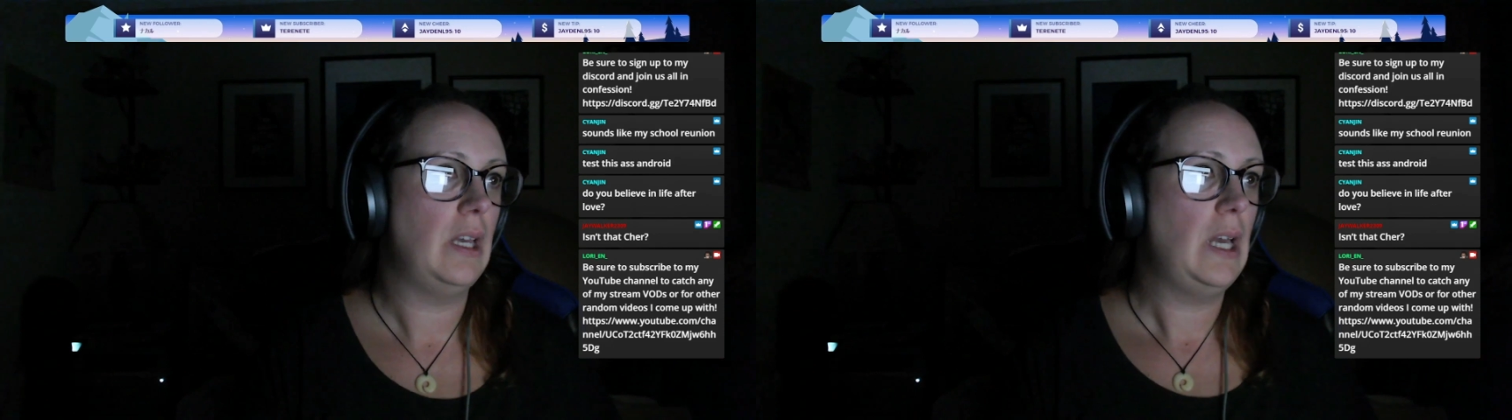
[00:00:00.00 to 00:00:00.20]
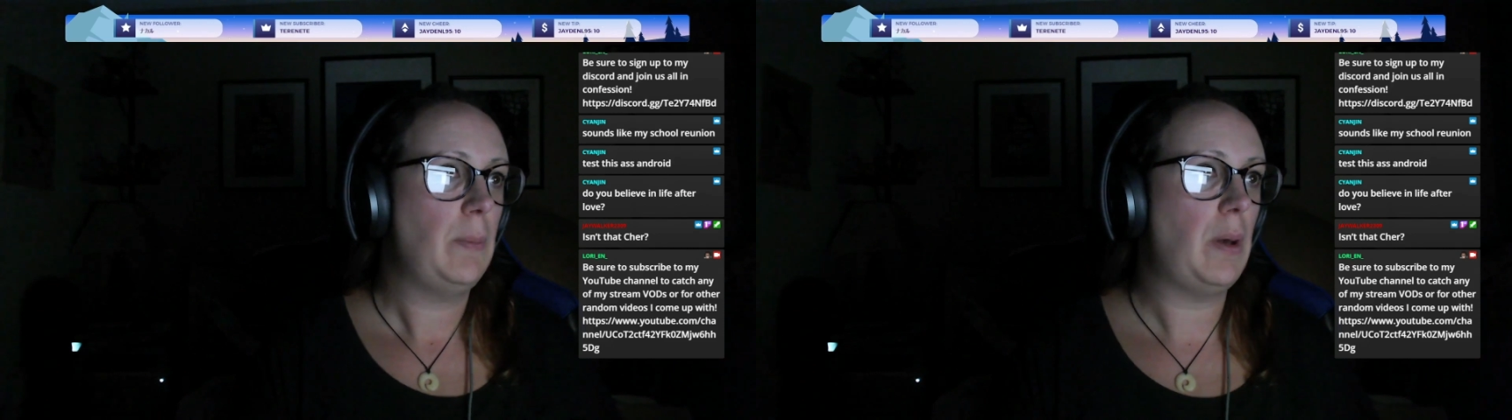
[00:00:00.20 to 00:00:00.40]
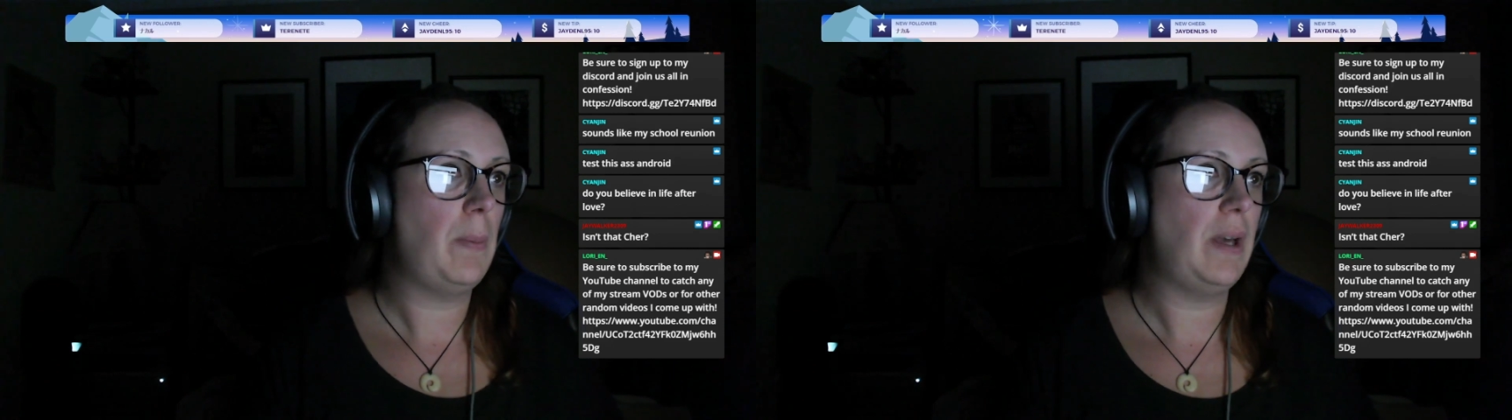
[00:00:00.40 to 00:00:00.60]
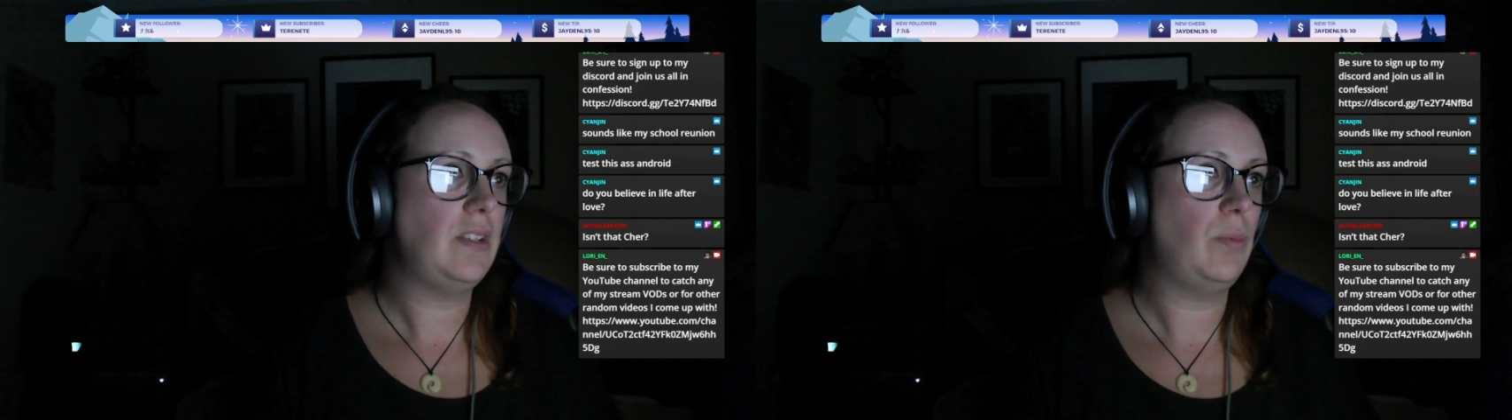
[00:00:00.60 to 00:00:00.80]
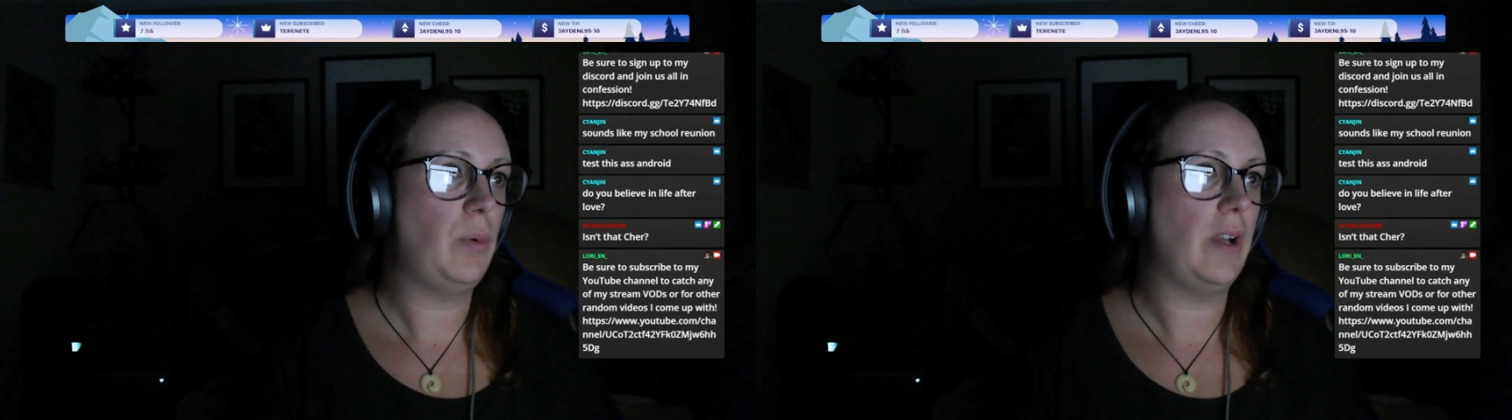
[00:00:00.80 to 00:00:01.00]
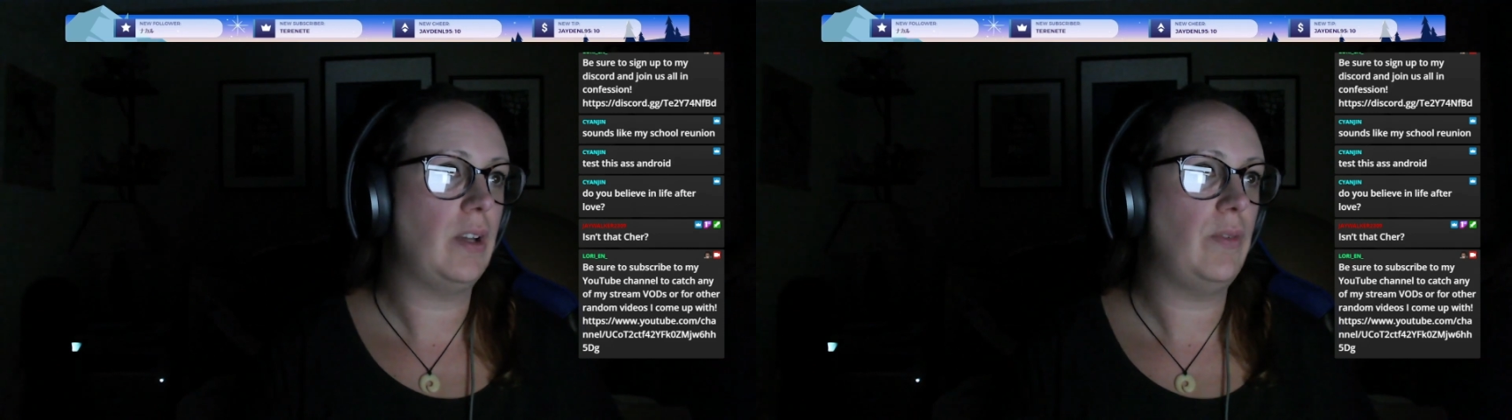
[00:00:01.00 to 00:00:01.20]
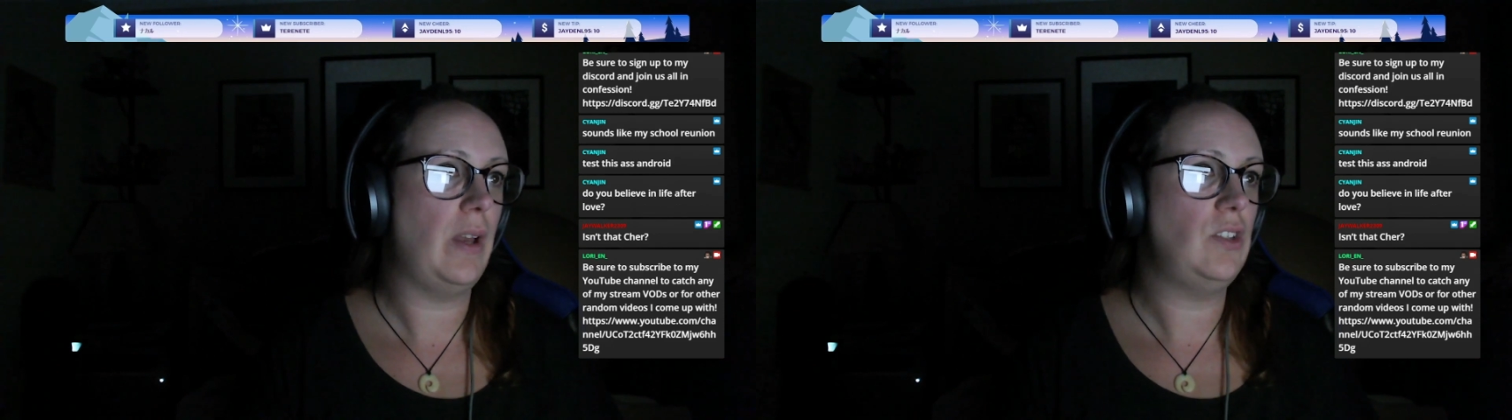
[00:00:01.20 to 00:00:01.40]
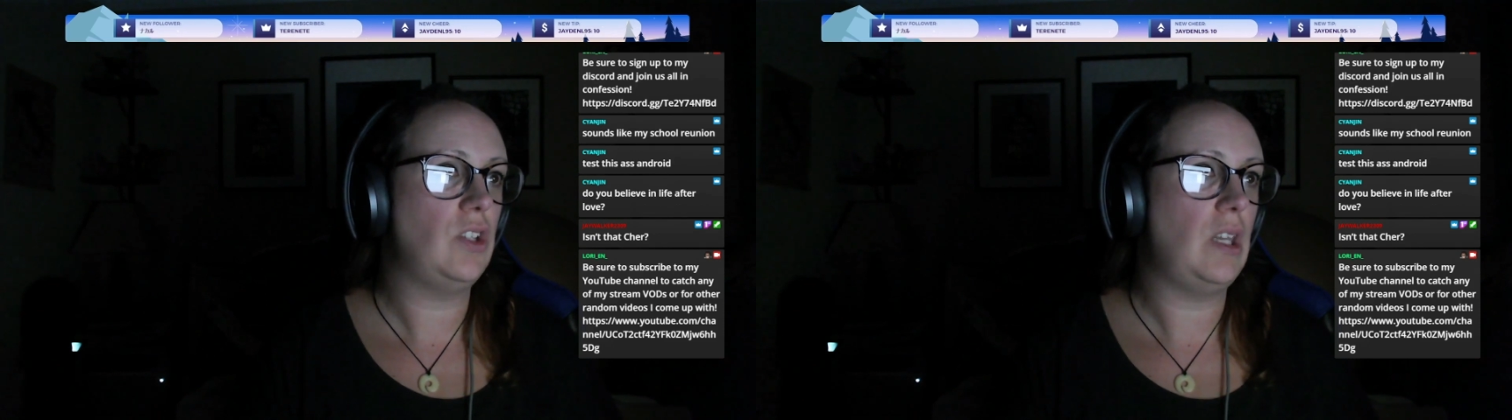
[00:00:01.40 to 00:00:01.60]
but a massive work of
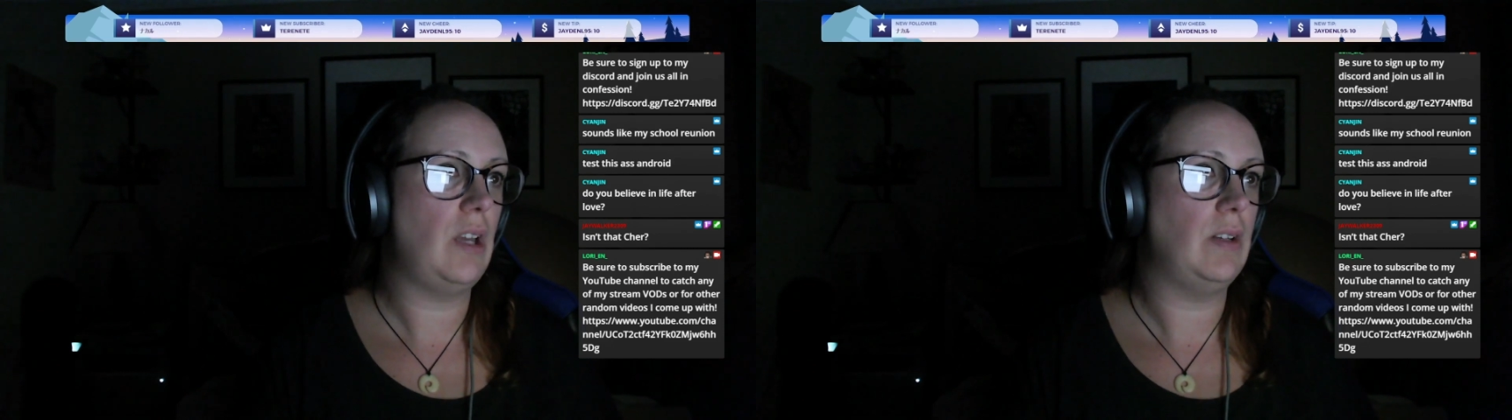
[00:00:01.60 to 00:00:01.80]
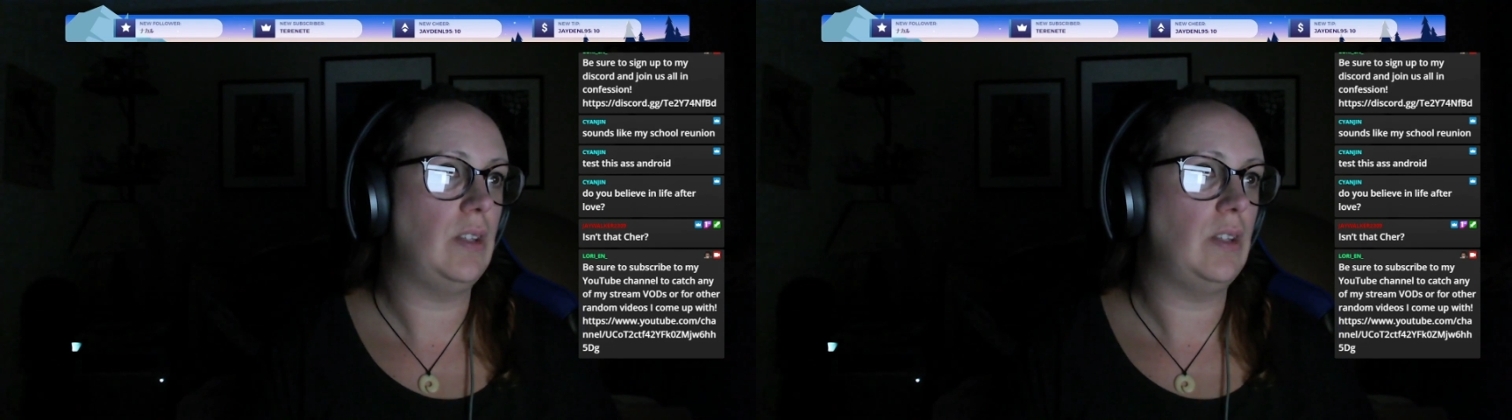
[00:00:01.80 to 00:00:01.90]
engineering